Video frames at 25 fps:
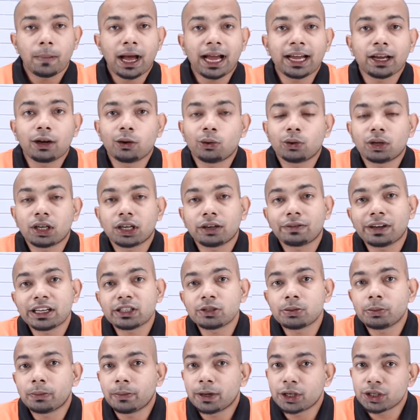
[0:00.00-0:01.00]
Bank overdraft
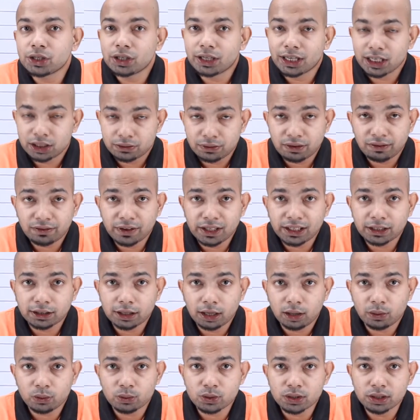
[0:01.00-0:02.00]
has been mentioned as
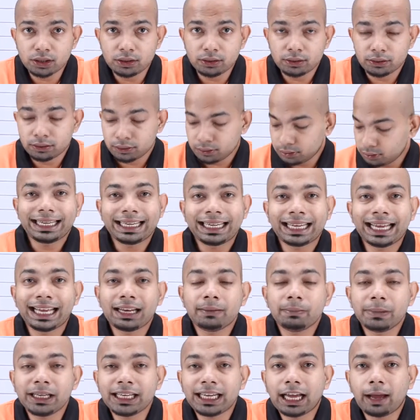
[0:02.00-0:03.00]
15,000. A
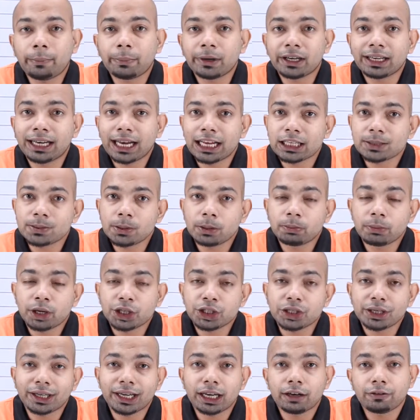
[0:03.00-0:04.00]
and B capital has been
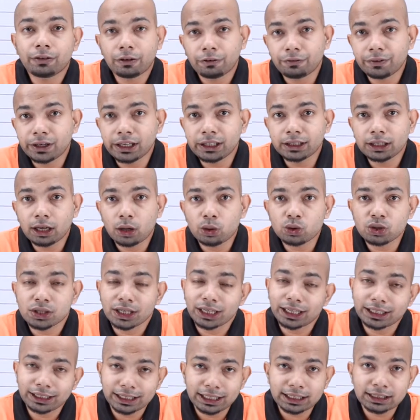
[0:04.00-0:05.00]
mentioned at
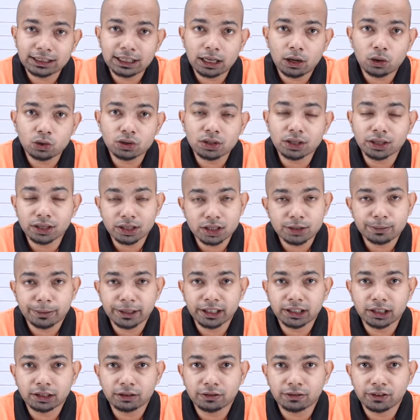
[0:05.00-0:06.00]
15,000 and 10,000
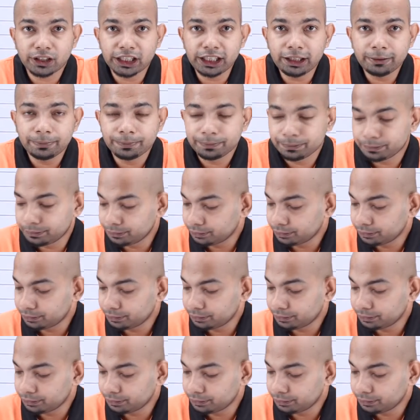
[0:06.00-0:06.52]
respectively.